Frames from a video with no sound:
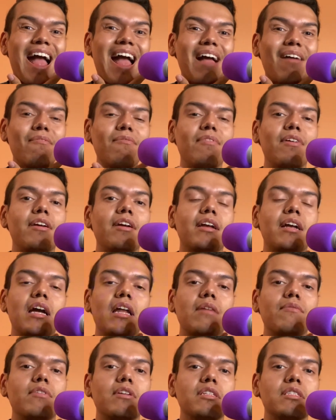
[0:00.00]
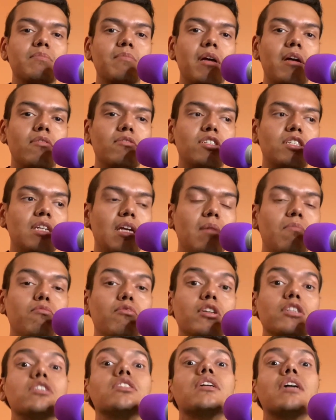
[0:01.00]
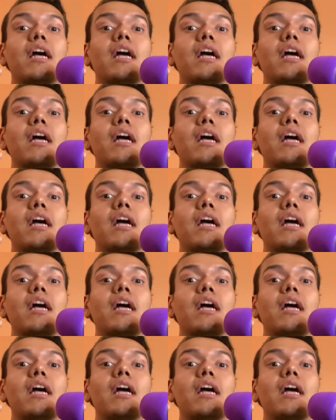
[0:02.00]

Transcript: very kind of in a smile shape, which